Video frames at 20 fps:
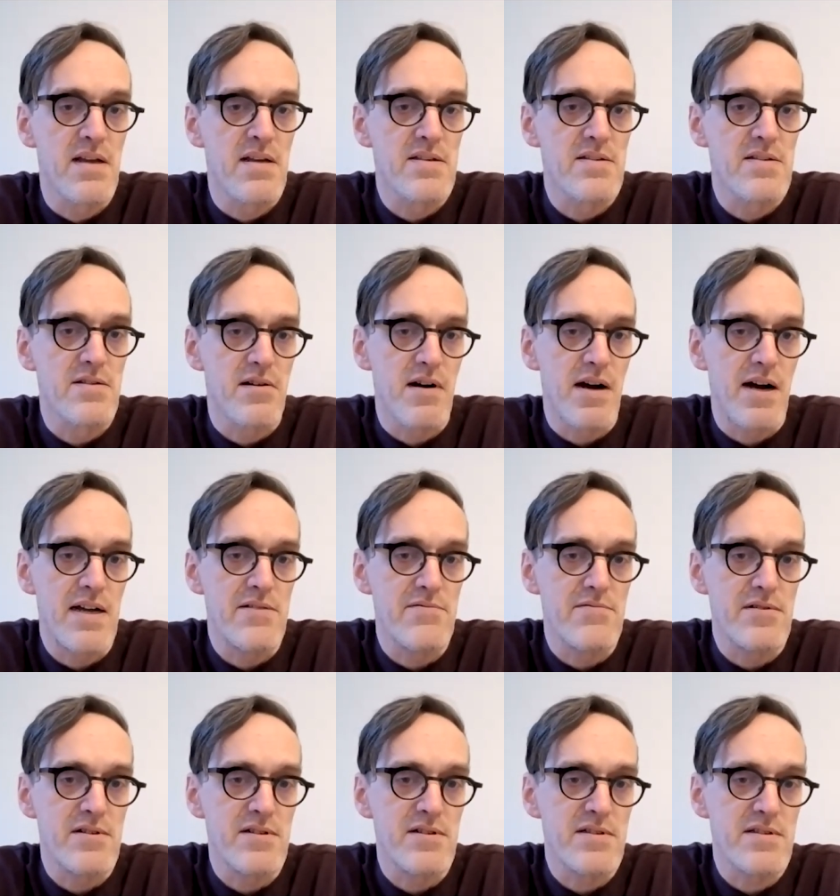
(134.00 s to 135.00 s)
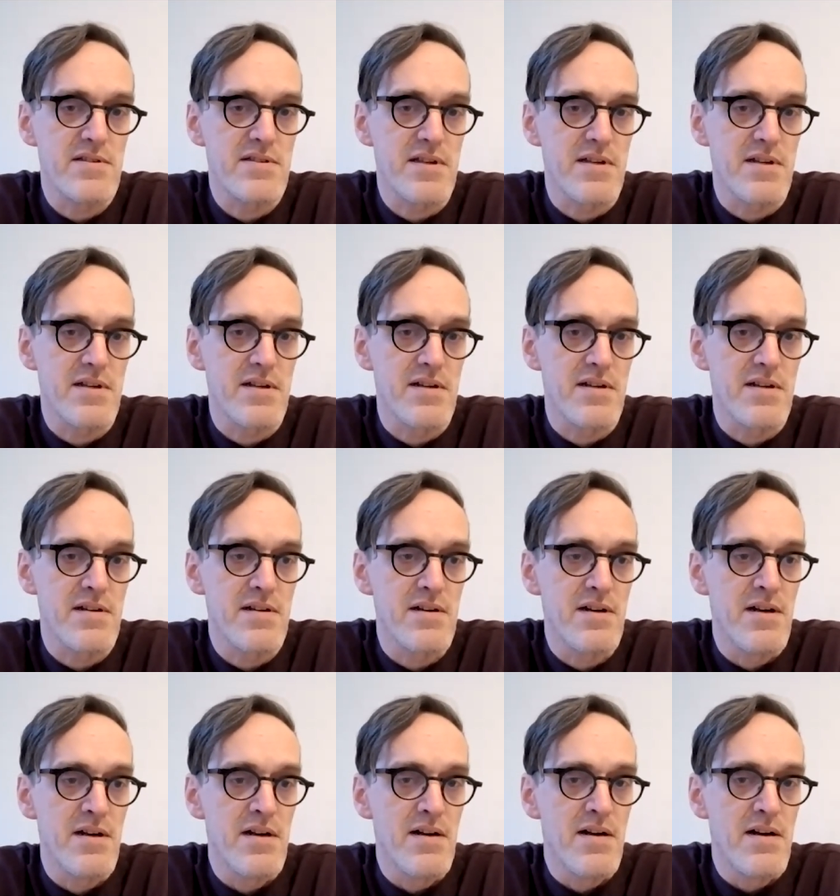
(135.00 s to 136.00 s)
So I was uh,
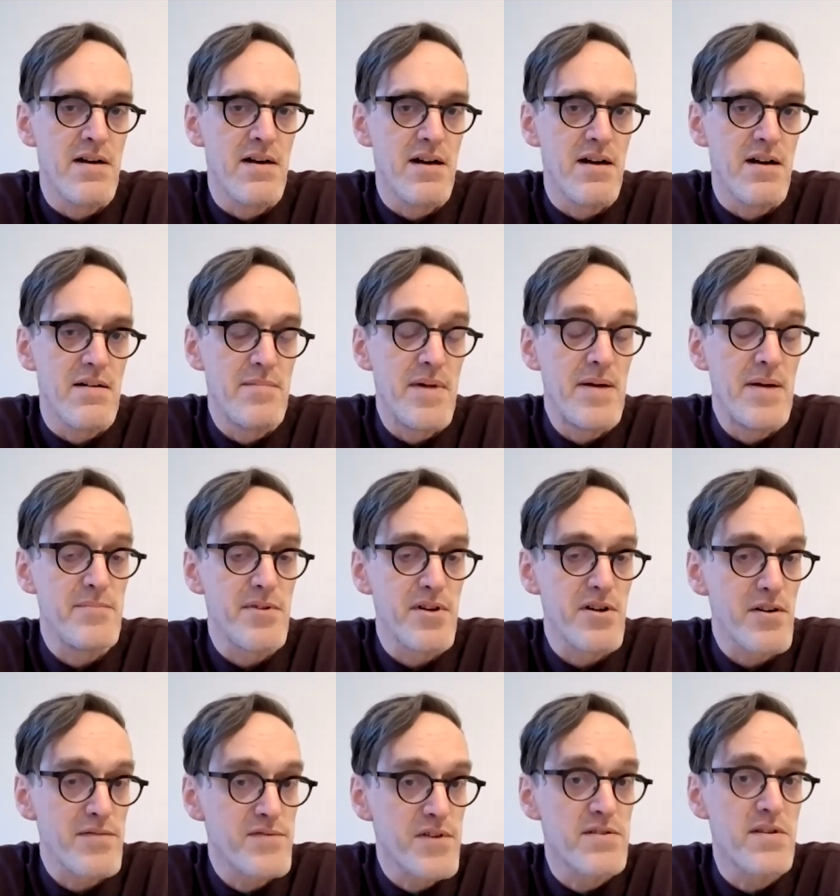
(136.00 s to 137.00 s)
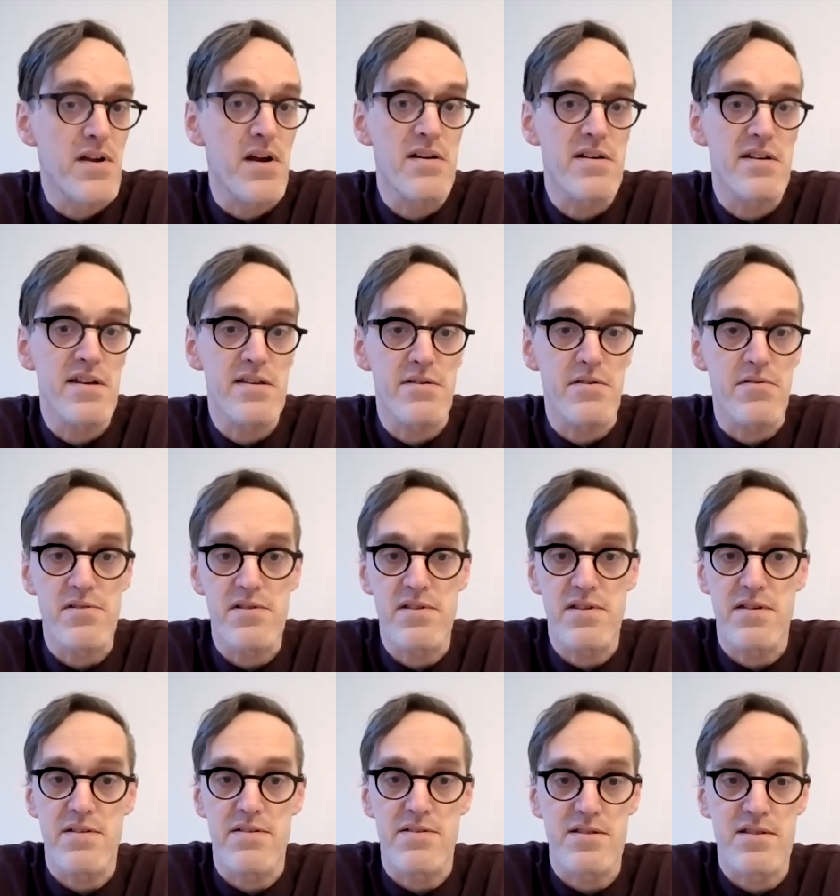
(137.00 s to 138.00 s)
a member of the target
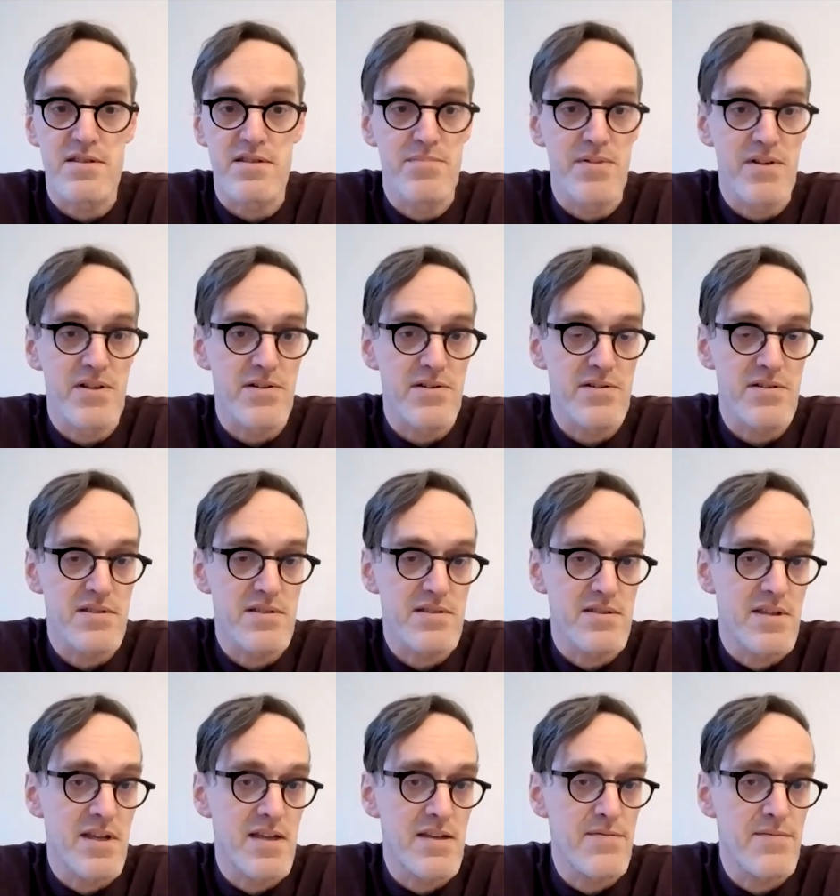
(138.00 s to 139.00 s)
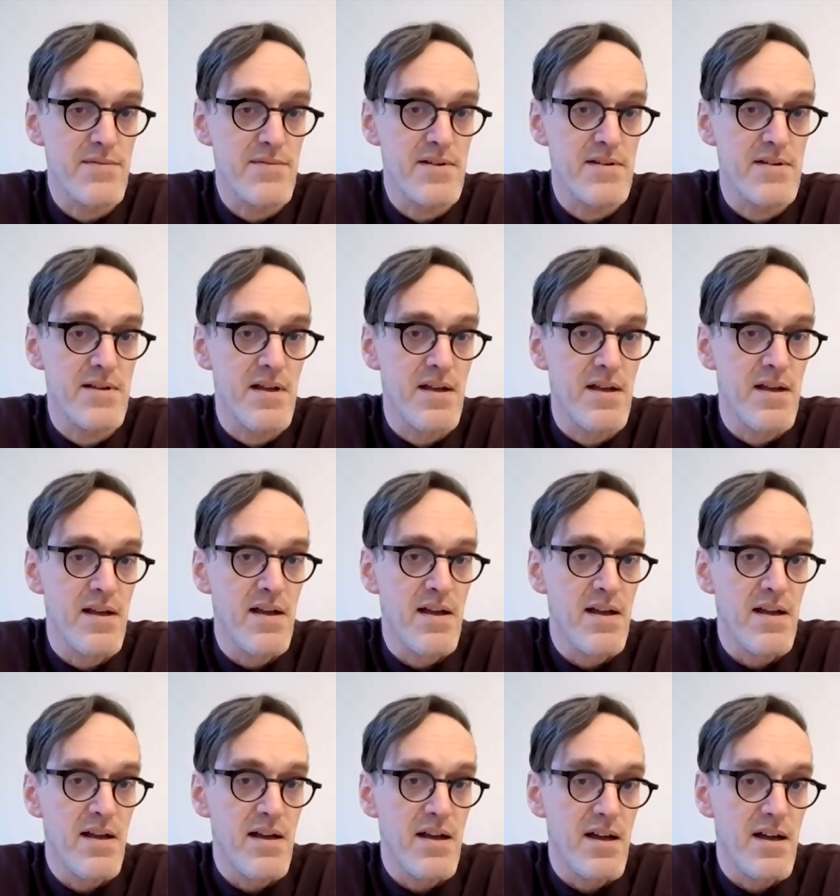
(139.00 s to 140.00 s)
audience because David,
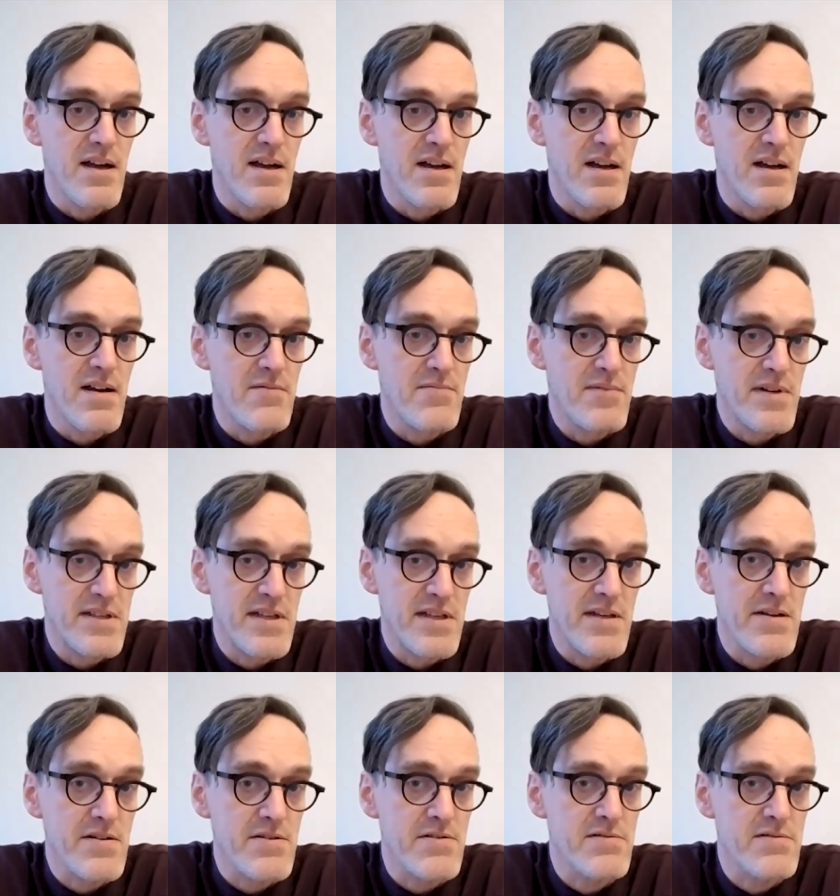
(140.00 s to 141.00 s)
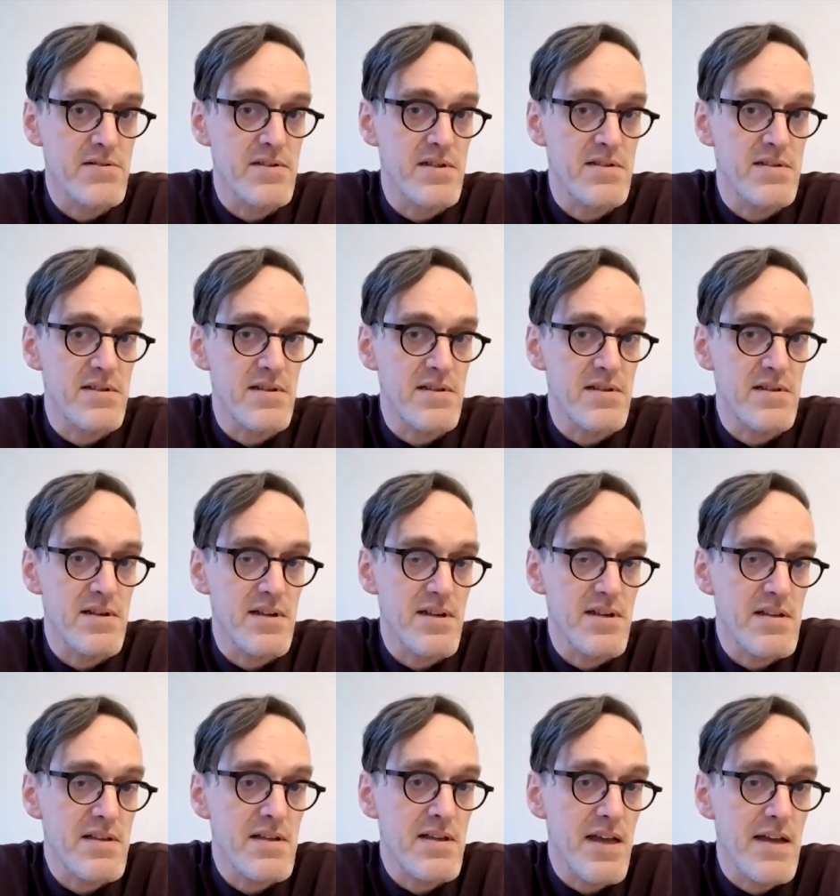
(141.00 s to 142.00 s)
uh, when he wrote it, he
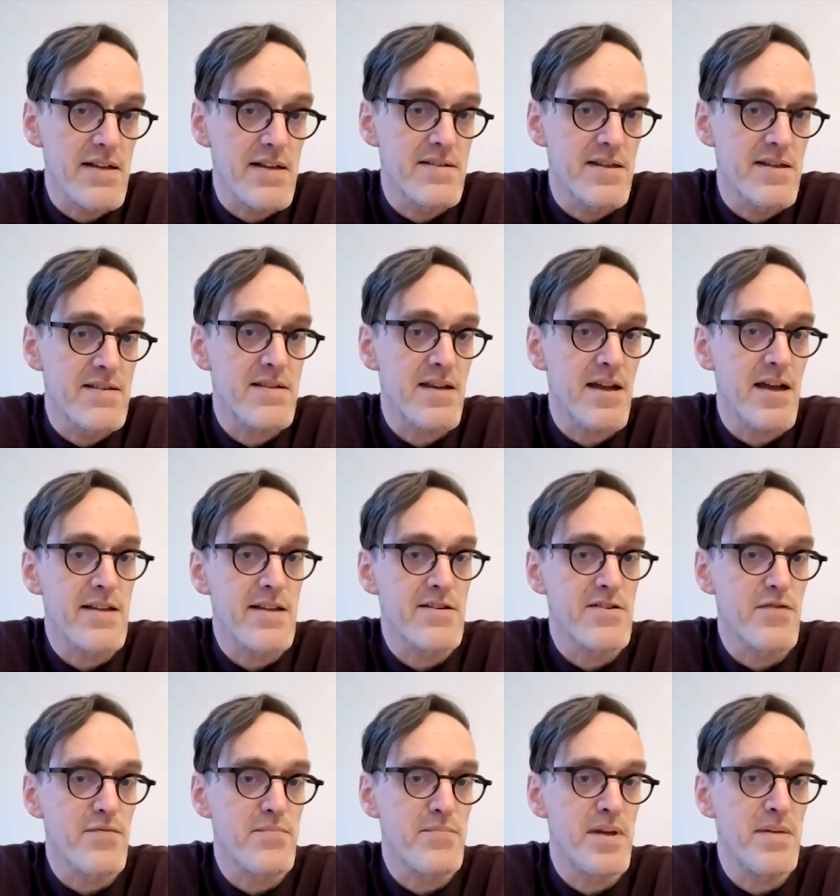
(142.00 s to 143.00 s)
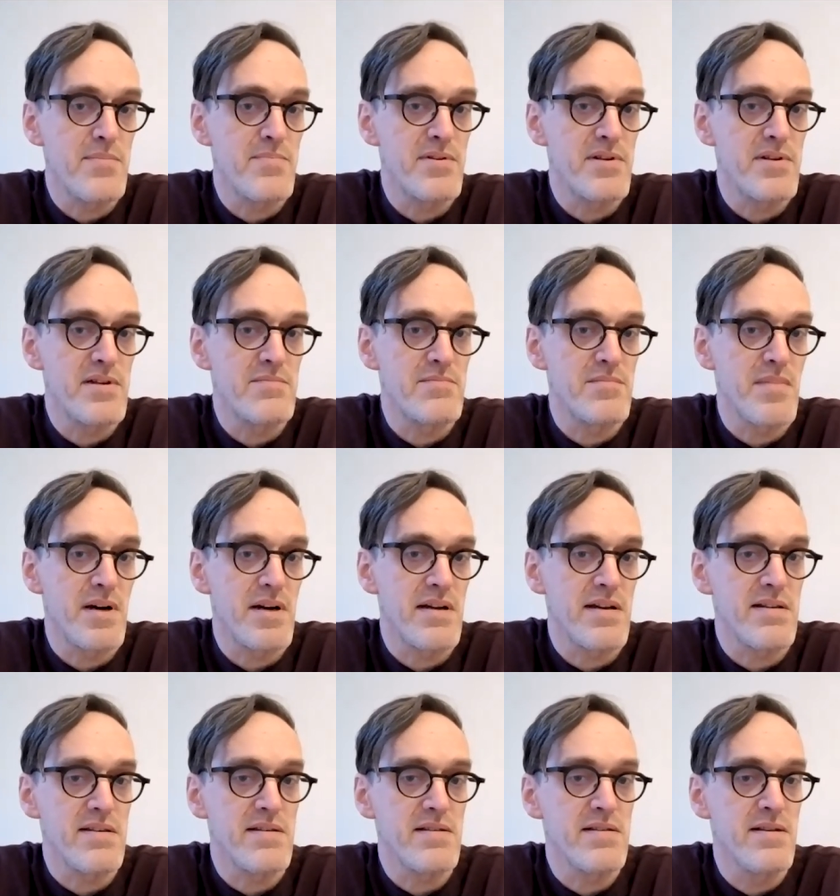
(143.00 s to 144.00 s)
really had that kind of people in
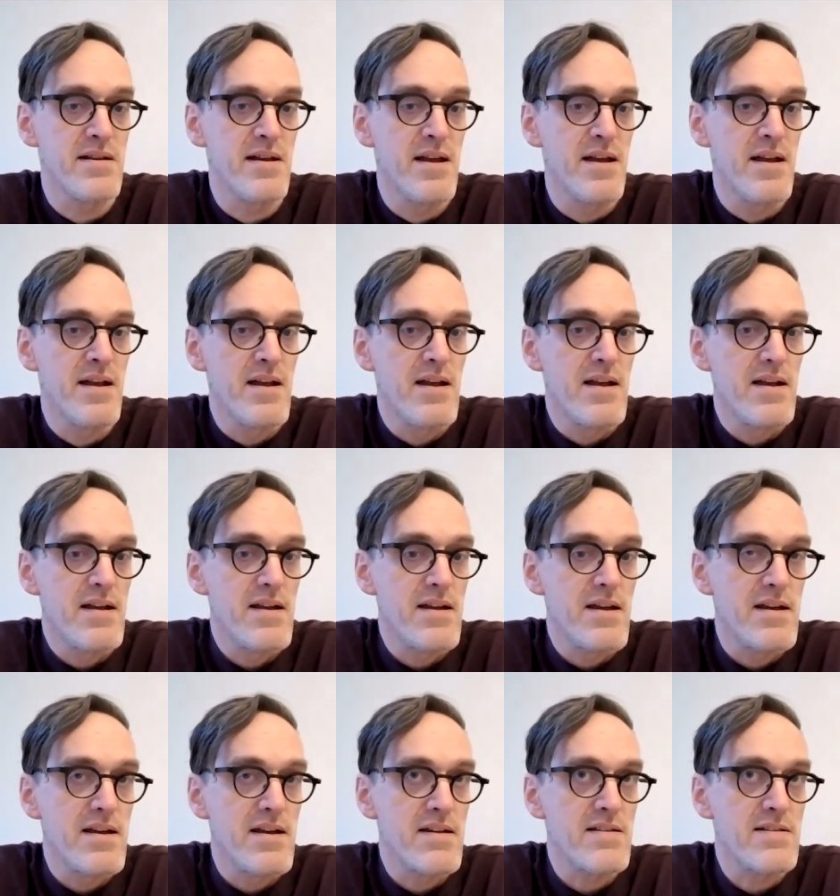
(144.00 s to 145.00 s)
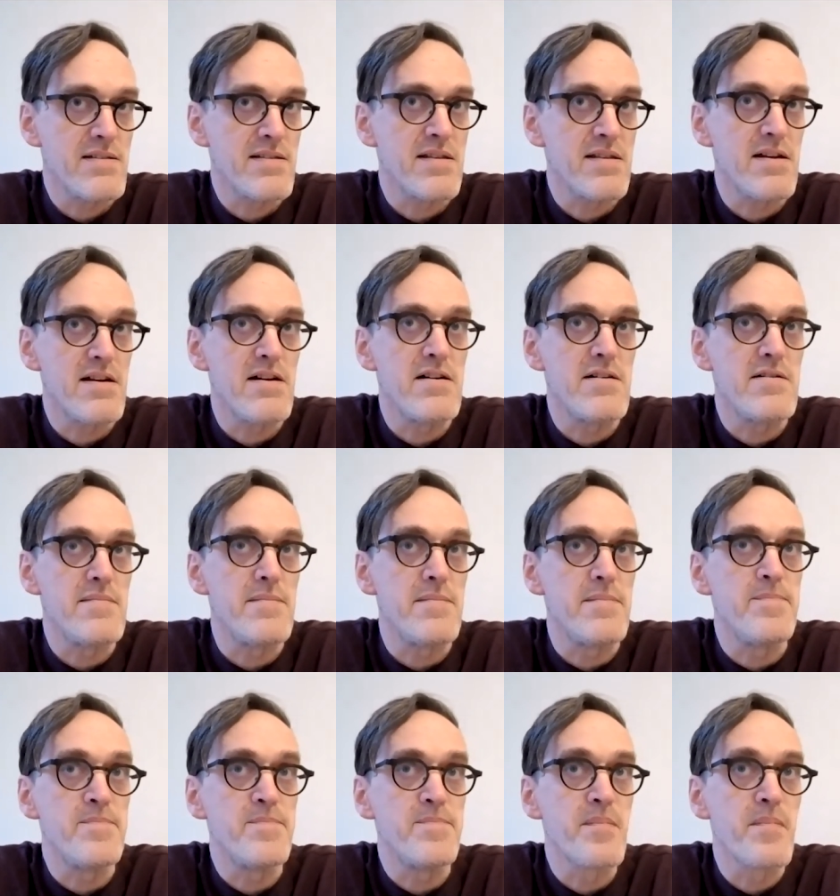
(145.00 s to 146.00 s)
mind. And
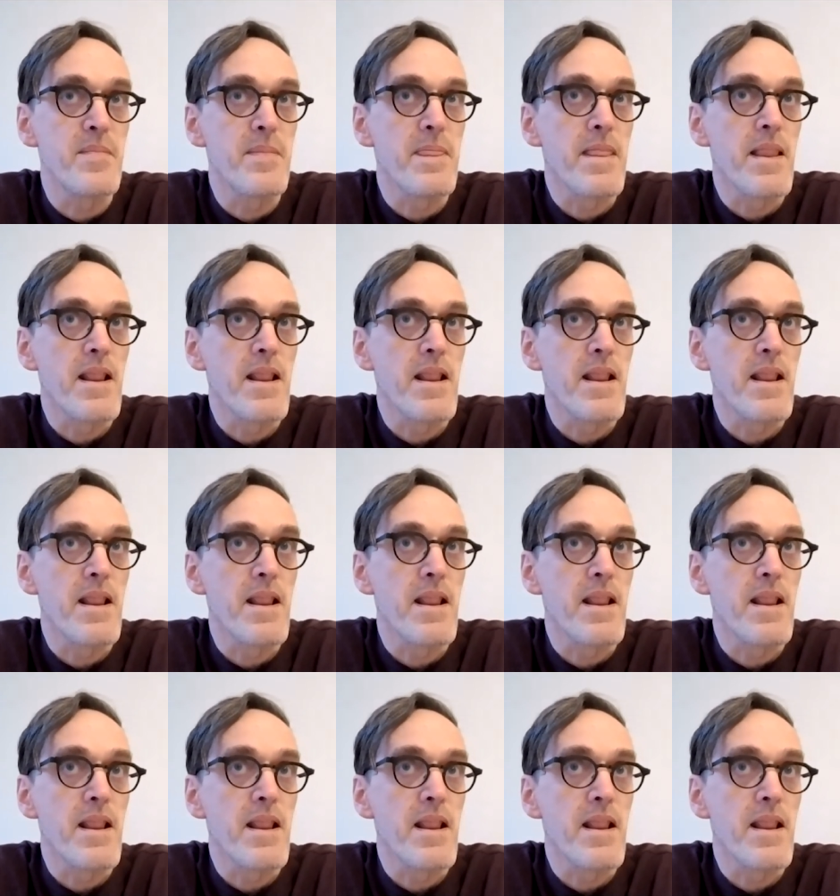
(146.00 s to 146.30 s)
um,